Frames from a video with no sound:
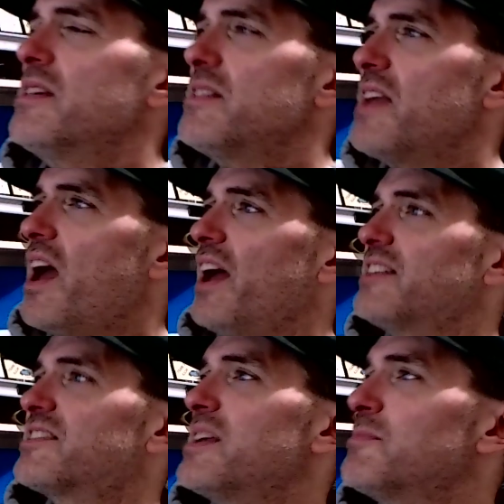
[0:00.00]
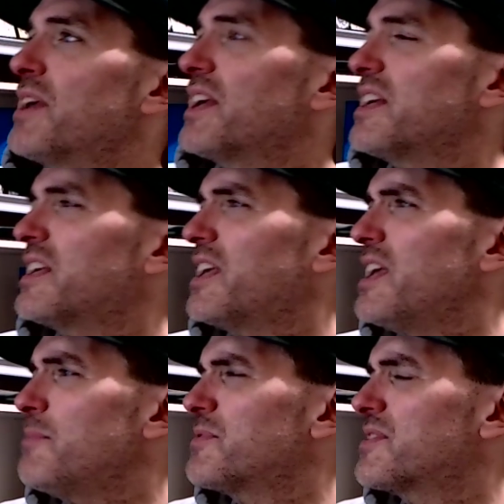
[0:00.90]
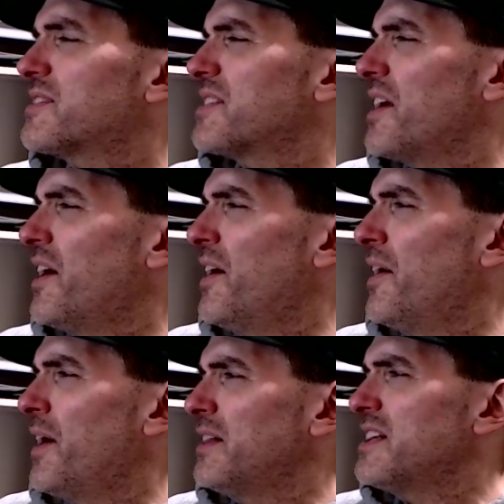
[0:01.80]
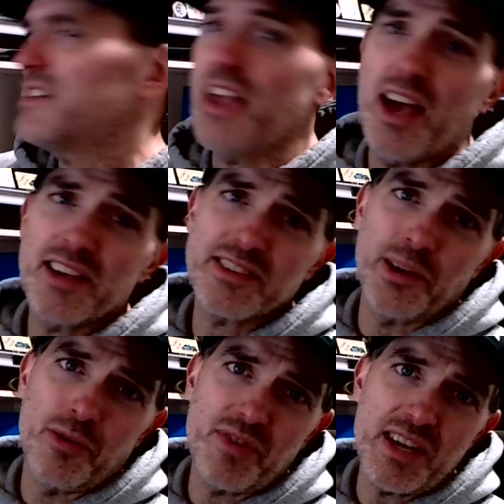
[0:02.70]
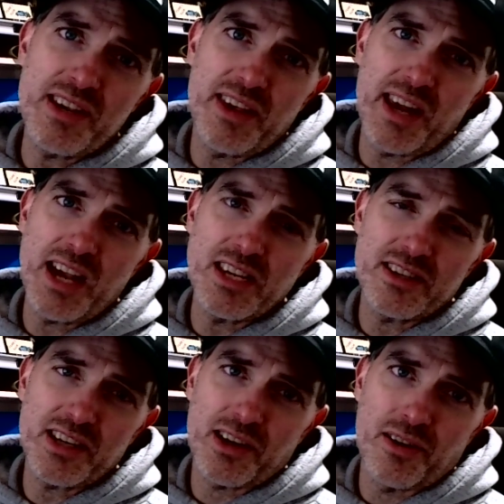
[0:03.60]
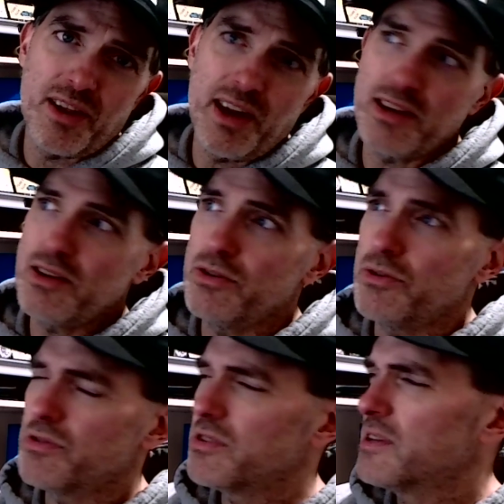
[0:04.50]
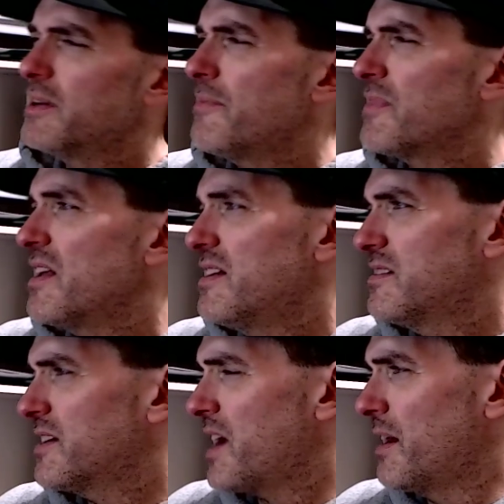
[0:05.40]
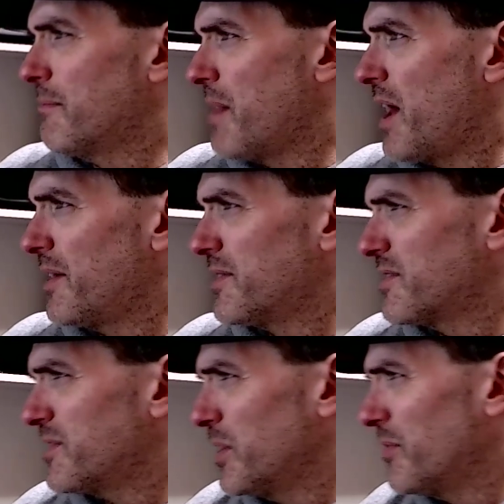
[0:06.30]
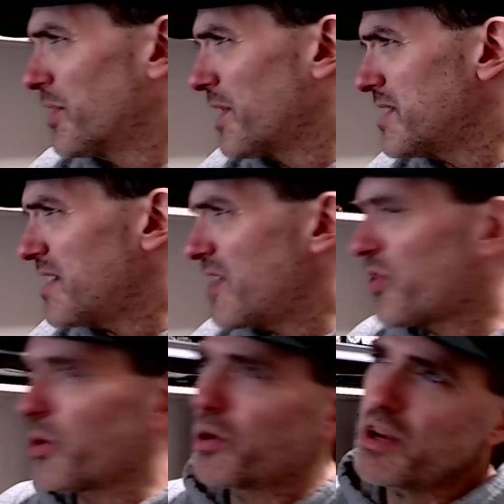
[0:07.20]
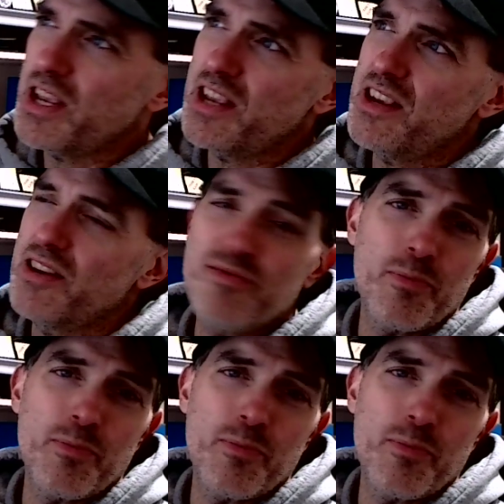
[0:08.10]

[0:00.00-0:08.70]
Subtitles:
Yeah, it seems like it keeps, at least the SLV ticker that I use to kind of monitor silver. It's at 30.45.